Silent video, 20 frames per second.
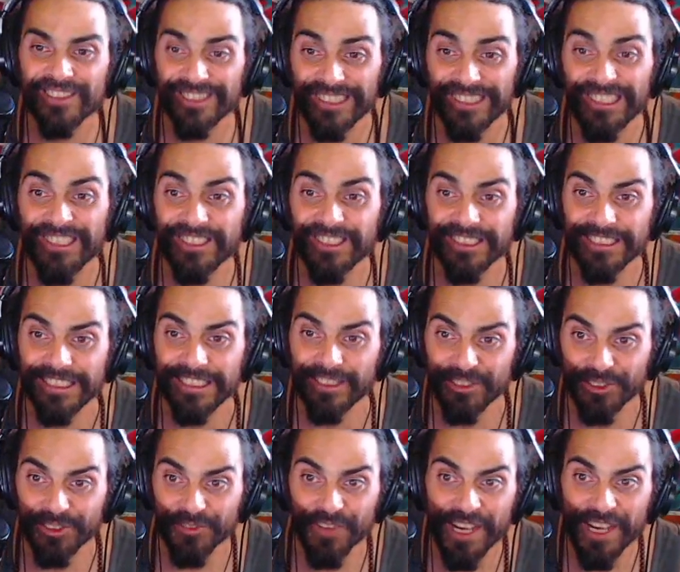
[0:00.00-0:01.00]
Seriously,
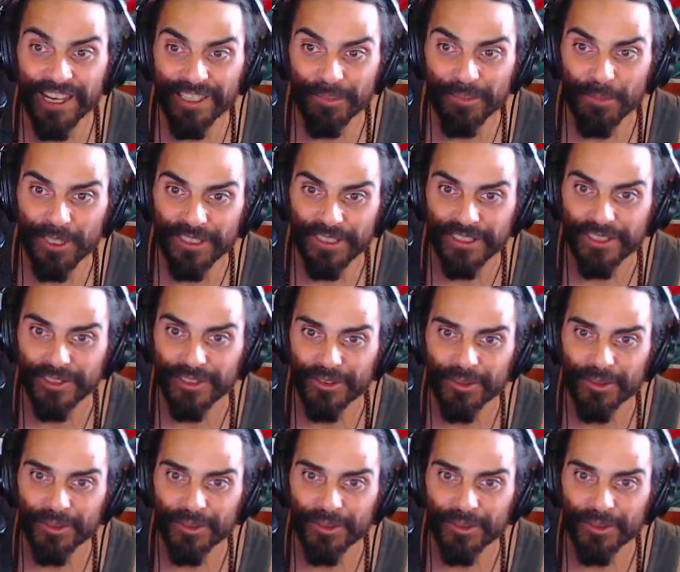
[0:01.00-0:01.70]
those flying monkeys